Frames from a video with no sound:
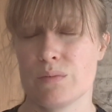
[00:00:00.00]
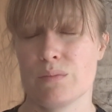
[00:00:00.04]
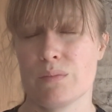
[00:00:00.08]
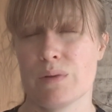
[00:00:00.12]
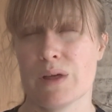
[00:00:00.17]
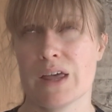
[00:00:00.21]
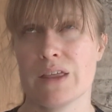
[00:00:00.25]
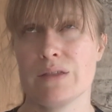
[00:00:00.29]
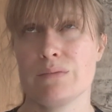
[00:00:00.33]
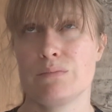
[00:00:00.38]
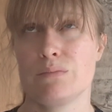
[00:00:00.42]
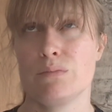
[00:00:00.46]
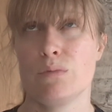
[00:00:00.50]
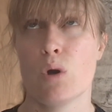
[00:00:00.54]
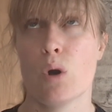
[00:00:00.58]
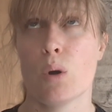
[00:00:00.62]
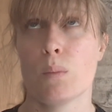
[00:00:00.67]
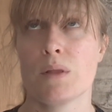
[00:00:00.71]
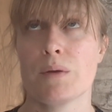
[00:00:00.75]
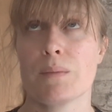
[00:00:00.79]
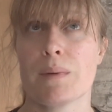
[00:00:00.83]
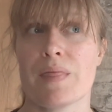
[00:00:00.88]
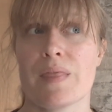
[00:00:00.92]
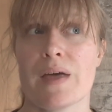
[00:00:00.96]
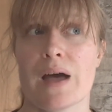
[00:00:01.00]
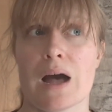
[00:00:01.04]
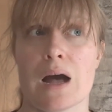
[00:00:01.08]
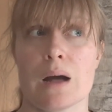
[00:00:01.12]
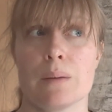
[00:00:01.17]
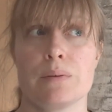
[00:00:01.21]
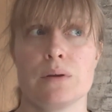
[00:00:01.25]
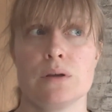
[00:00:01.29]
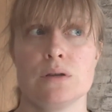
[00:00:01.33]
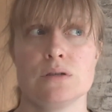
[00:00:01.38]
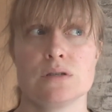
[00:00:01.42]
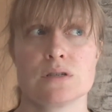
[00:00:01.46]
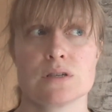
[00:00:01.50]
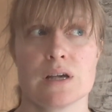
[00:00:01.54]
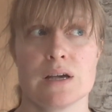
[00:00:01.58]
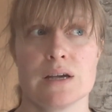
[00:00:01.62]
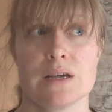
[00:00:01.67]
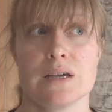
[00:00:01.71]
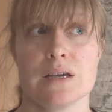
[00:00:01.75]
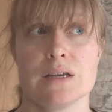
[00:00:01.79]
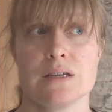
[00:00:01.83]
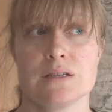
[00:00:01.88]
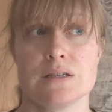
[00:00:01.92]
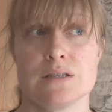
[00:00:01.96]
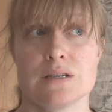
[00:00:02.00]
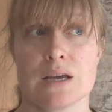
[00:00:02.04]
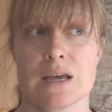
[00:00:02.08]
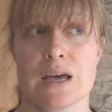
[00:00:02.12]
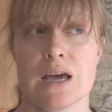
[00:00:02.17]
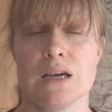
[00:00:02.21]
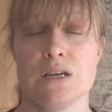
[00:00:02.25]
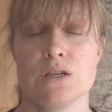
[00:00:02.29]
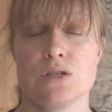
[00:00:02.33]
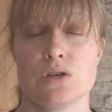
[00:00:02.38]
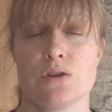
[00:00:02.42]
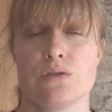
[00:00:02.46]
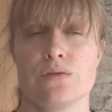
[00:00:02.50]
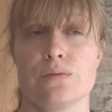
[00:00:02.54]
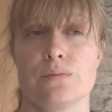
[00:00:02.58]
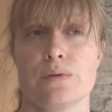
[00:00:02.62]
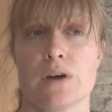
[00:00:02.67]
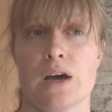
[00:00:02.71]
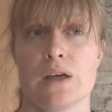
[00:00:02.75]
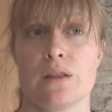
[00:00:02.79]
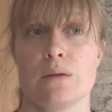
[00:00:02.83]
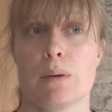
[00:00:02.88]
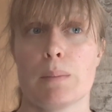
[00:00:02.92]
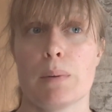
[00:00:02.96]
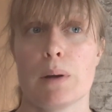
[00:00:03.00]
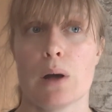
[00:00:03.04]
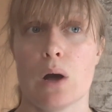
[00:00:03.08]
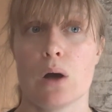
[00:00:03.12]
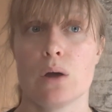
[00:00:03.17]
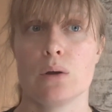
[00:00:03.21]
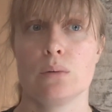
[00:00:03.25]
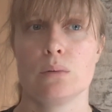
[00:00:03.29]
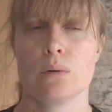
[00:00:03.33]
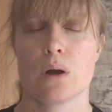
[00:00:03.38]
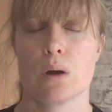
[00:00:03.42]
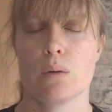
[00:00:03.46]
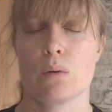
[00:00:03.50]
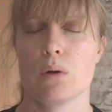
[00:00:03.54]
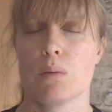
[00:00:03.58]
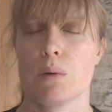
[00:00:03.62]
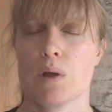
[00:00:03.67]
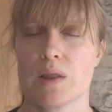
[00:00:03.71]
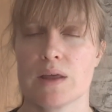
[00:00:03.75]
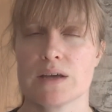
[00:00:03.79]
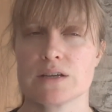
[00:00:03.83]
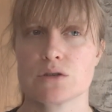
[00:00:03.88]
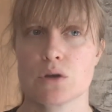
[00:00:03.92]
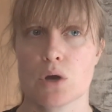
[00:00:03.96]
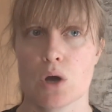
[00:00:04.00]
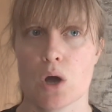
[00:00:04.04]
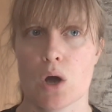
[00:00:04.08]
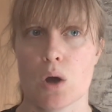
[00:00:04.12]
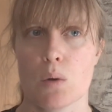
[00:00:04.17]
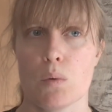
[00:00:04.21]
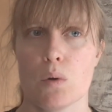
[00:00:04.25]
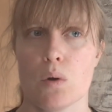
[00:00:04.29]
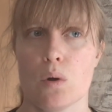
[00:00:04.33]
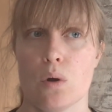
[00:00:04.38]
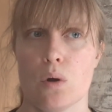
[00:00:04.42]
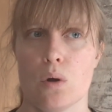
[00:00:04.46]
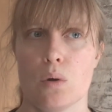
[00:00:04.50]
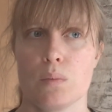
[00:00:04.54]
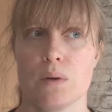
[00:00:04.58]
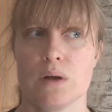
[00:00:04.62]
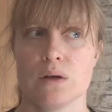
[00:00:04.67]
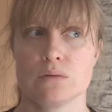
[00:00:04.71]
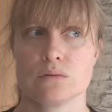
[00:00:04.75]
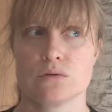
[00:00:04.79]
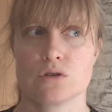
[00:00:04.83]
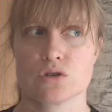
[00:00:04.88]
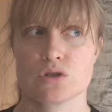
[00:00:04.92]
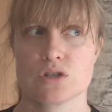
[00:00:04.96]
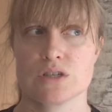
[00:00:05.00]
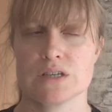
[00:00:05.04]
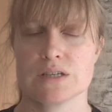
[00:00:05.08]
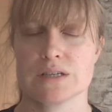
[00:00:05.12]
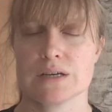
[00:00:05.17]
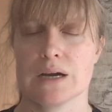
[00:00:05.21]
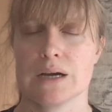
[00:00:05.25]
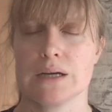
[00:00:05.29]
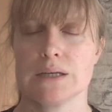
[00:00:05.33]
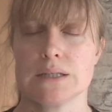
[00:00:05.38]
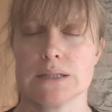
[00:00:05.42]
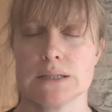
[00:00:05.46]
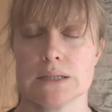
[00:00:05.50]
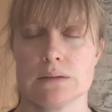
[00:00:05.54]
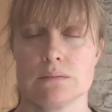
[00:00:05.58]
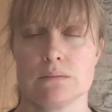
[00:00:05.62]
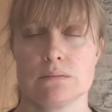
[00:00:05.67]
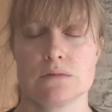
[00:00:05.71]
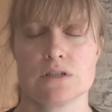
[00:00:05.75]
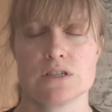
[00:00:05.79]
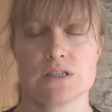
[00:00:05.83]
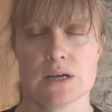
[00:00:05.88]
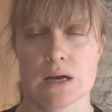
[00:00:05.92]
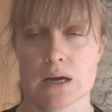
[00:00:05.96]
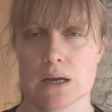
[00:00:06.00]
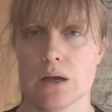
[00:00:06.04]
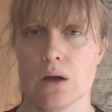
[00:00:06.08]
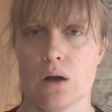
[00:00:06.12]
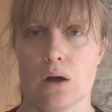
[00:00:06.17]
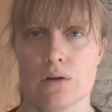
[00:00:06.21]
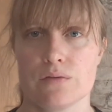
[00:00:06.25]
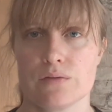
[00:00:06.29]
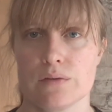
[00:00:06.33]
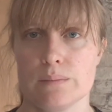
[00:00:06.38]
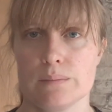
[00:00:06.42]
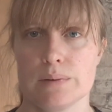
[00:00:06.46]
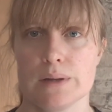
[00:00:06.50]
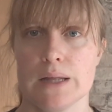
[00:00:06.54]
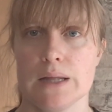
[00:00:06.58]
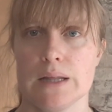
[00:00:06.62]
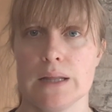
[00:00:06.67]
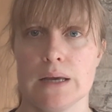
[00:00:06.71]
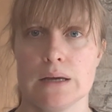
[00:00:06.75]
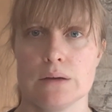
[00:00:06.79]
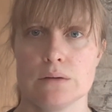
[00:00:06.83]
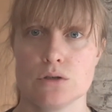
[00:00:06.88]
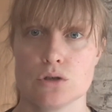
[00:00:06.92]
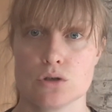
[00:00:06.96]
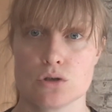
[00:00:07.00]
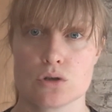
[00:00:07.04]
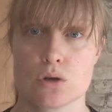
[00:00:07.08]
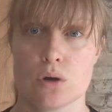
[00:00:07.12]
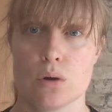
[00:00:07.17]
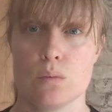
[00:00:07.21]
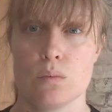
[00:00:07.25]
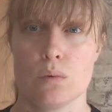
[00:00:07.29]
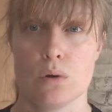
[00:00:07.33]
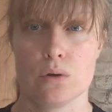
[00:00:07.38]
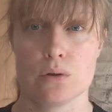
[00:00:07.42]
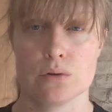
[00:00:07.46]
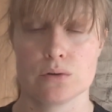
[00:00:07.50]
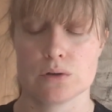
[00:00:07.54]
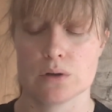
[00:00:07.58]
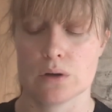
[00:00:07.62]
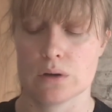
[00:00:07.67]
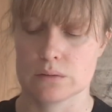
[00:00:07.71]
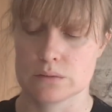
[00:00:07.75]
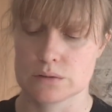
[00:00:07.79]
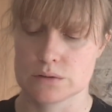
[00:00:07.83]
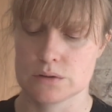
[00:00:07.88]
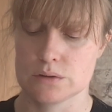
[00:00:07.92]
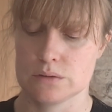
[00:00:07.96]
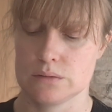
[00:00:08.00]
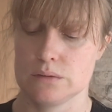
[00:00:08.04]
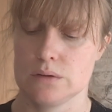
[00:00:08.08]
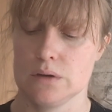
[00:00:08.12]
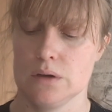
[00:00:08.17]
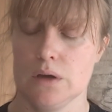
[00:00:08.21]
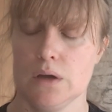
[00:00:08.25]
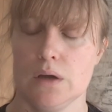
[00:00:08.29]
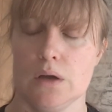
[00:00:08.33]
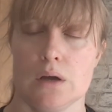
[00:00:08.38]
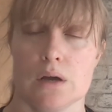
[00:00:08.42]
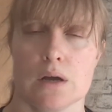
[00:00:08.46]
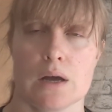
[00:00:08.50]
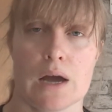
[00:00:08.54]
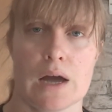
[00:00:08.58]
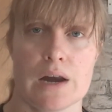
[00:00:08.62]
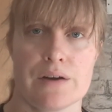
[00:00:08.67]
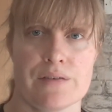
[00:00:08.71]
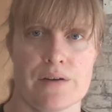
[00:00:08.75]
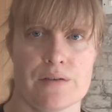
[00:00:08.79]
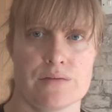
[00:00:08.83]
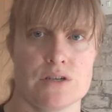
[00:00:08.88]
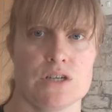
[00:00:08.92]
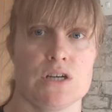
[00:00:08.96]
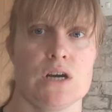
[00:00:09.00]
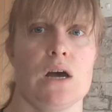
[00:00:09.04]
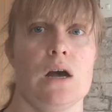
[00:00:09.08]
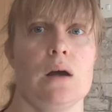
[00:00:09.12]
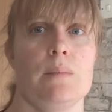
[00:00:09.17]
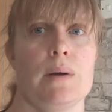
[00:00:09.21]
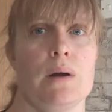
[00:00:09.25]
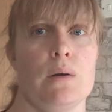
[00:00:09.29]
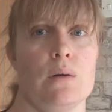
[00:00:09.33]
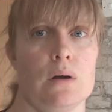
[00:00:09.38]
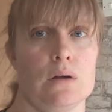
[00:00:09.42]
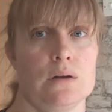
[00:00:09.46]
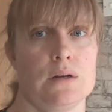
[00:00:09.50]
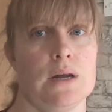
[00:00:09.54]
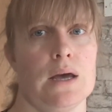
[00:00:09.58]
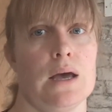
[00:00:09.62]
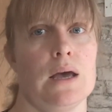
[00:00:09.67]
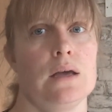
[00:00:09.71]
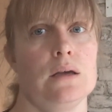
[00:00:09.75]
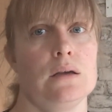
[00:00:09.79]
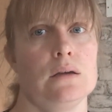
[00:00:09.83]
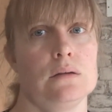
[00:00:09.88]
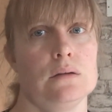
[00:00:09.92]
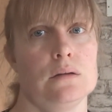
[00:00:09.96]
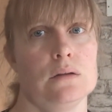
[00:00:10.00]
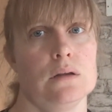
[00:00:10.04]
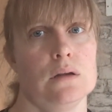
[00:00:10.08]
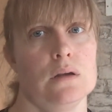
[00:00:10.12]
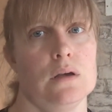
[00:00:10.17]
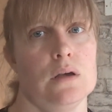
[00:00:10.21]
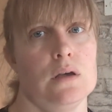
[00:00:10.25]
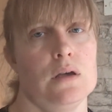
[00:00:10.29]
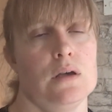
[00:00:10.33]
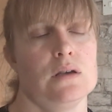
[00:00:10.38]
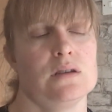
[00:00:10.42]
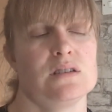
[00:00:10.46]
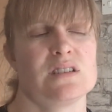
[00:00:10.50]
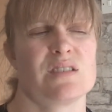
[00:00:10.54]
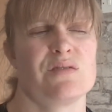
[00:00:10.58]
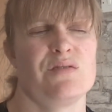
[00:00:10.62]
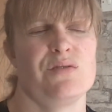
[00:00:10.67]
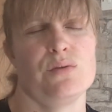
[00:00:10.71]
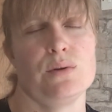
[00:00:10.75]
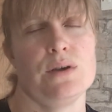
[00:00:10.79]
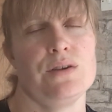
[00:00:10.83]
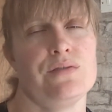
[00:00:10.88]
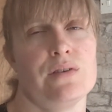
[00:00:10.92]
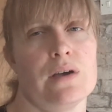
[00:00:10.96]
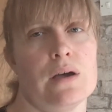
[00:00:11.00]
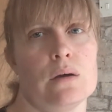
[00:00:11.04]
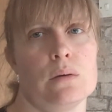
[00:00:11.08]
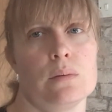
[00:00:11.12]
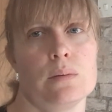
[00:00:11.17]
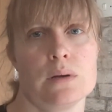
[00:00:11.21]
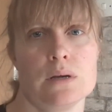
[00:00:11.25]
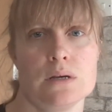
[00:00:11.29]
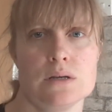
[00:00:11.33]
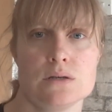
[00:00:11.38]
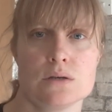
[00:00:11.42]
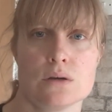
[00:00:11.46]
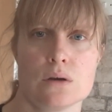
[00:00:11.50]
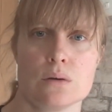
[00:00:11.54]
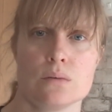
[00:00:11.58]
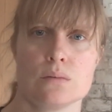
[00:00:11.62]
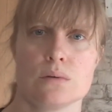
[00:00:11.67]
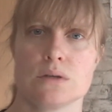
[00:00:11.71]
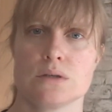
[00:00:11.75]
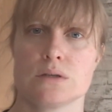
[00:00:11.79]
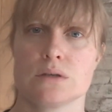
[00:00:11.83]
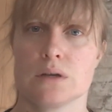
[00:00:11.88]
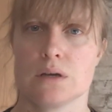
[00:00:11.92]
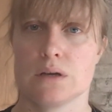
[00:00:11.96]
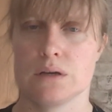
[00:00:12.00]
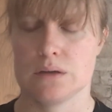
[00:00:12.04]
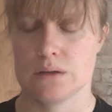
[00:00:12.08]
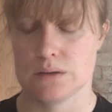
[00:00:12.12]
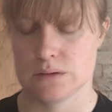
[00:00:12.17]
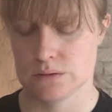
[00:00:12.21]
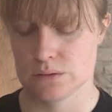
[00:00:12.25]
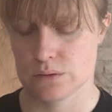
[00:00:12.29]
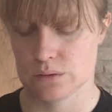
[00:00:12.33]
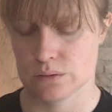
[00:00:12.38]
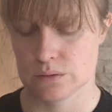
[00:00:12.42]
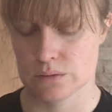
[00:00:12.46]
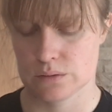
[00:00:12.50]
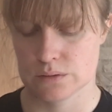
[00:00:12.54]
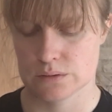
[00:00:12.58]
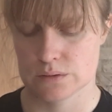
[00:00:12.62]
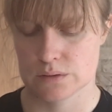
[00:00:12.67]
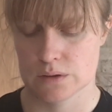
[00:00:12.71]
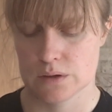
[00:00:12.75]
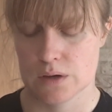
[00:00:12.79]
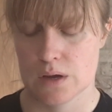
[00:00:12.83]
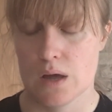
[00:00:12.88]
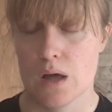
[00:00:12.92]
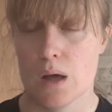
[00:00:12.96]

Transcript: like, normally when that happens, like, it's a case of either my partner will go, come on, let's go, or we'll just decide to sack it off completely and just go and walk the dogs and kind of have a chat about our day. And it's free therapy, so it's like, it's all good.